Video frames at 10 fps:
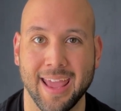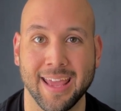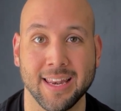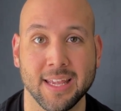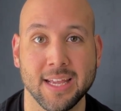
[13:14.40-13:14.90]

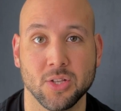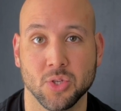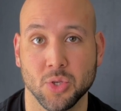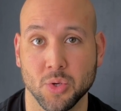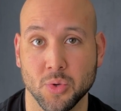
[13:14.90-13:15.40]
it
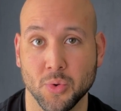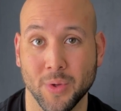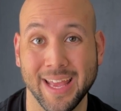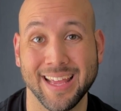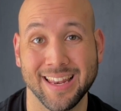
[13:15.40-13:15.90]

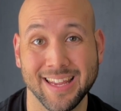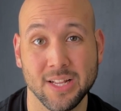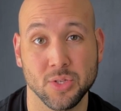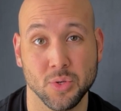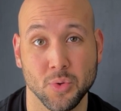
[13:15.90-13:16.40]
can
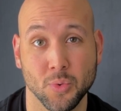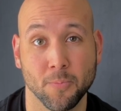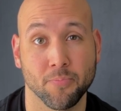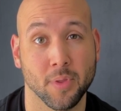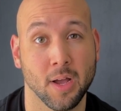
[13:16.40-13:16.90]
lead to
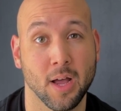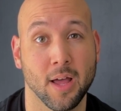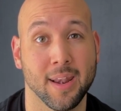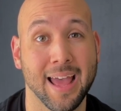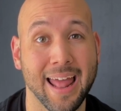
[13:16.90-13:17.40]

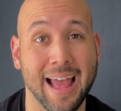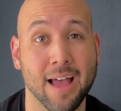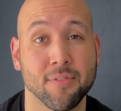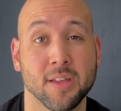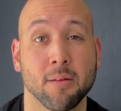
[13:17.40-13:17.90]
not
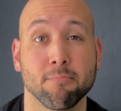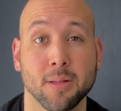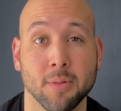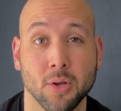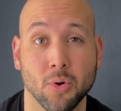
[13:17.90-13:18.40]
having a
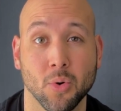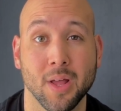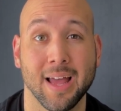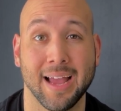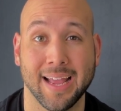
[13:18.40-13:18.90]
biblical
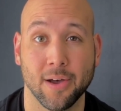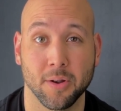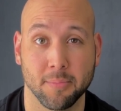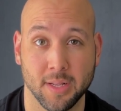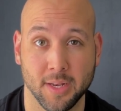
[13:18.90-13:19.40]

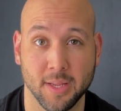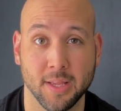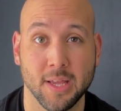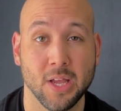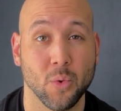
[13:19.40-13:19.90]

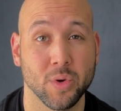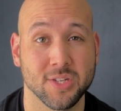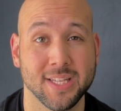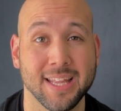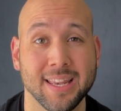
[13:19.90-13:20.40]
accountability,
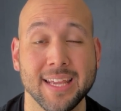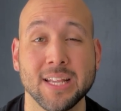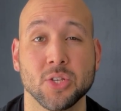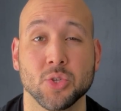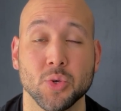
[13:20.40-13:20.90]
which then
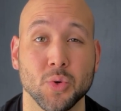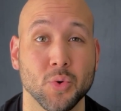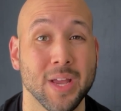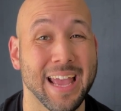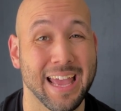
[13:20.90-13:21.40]
leads
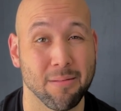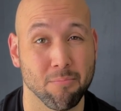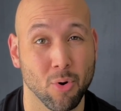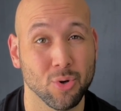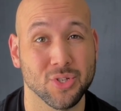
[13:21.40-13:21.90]
to and
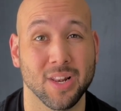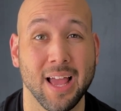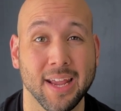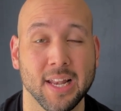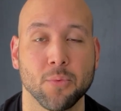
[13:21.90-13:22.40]
most
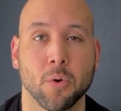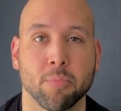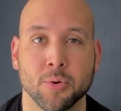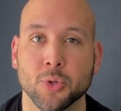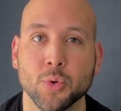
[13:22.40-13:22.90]
likely will
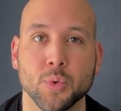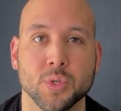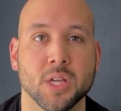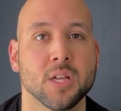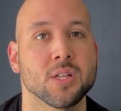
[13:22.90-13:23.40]

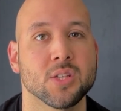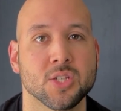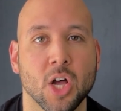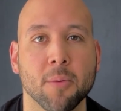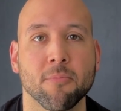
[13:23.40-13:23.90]
produce
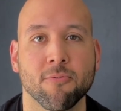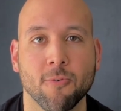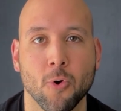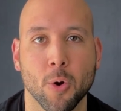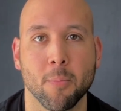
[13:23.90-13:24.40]
some
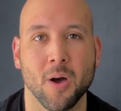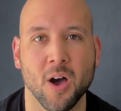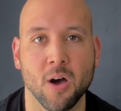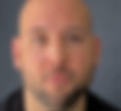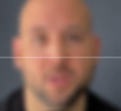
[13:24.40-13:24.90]
form
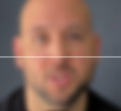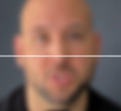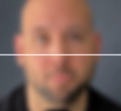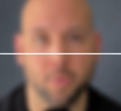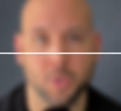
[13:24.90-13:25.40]
of
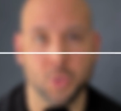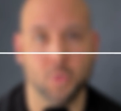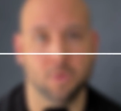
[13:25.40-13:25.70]
spiritual